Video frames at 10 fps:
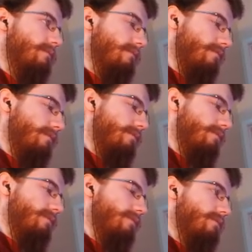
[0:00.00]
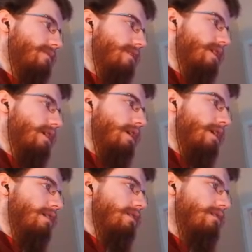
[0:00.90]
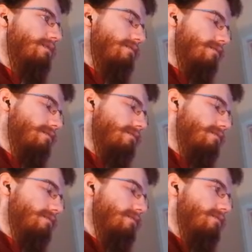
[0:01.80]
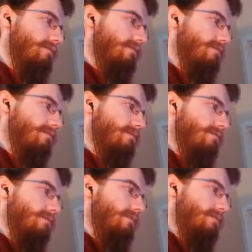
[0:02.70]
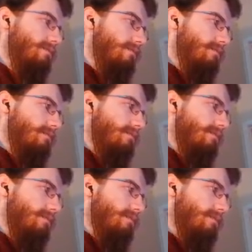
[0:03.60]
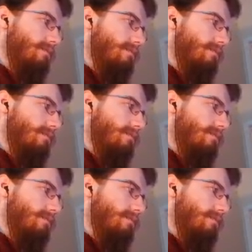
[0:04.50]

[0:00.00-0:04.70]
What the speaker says: [no speech]